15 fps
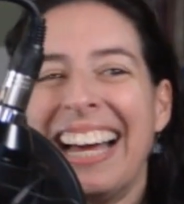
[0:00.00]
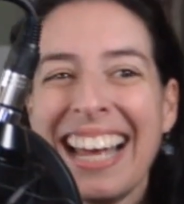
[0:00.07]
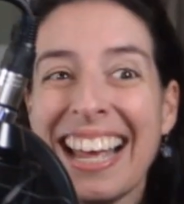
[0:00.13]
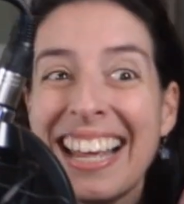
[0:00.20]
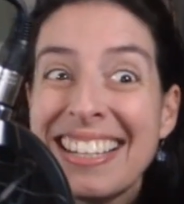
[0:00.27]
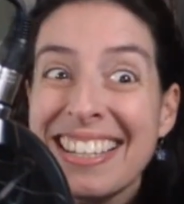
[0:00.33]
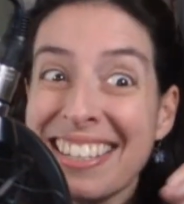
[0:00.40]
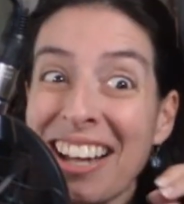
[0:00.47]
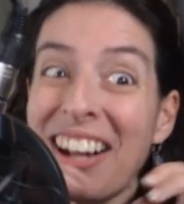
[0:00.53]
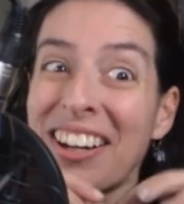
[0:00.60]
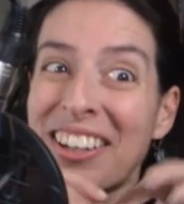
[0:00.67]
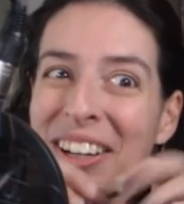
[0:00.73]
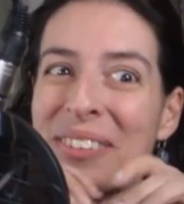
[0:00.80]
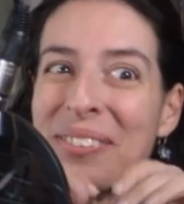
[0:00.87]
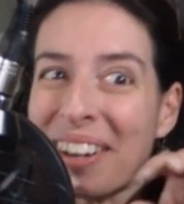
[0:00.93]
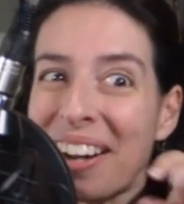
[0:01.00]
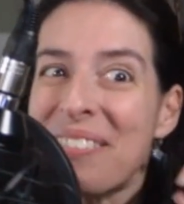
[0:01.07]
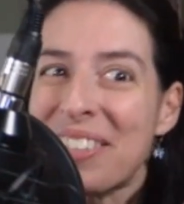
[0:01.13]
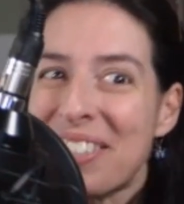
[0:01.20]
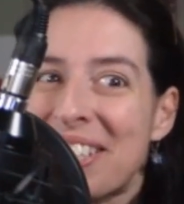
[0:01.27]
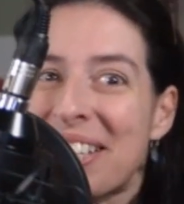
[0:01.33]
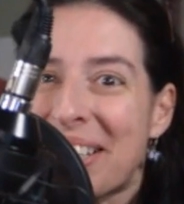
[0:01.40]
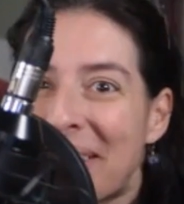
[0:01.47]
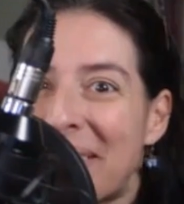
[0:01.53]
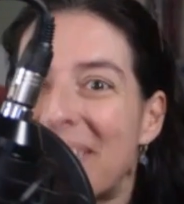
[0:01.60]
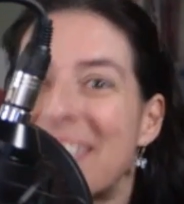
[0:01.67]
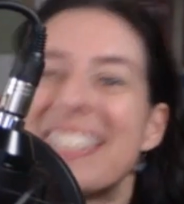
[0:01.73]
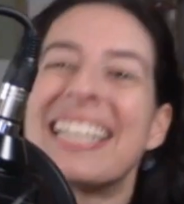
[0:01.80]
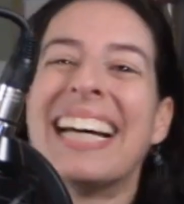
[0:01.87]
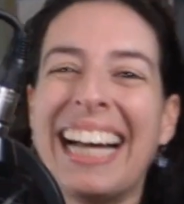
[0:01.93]
and stalk her wherever she
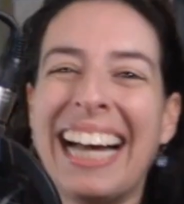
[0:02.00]
goes?